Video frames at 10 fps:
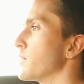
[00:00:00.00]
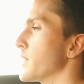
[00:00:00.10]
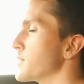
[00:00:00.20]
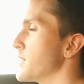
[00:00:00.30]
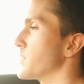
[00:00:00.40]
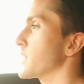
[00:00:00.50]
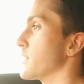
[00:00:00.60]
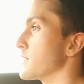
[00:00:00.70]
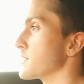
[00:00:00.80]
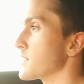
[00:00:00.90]
of those different
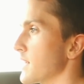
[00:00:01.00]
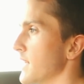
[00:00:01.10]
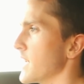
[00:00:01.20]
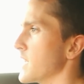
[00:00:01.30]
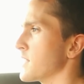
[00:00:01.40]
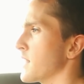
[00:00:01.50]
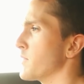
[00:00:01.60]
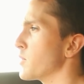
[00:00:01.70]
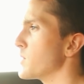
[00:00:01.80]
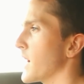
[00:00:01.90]
cars is that they've
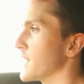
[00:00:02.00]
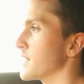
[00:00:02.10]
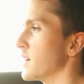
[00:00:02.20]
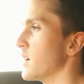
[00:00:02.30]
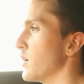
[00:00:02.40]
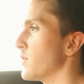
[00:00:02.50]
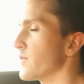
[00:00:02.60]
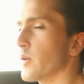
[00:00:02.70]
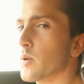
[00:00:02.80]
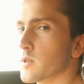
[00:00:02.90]
all had
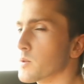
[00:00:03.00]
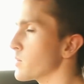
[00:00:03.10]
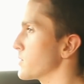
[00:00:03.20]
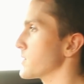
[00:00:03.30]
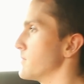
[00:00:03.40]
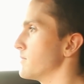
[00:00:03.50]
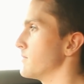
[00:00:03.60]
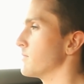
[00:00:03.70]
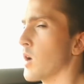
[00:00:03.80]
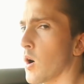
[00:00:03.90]
4 doors.
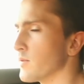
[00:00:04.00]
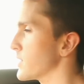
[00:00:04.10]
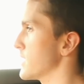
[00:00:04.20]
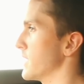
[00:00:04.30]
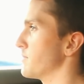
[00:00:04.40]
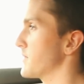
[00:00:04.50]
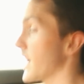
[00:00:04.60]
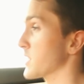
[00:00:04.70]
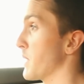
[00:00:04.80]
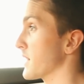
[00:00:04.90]
Obviously, the
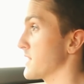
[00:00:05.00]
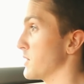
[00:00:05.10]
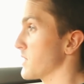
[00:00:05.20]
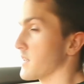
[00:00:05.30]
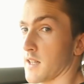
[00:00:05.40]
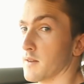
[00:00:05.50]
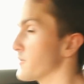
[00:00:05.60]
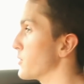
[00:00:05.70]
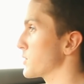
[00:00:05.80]
hatchback still does have 4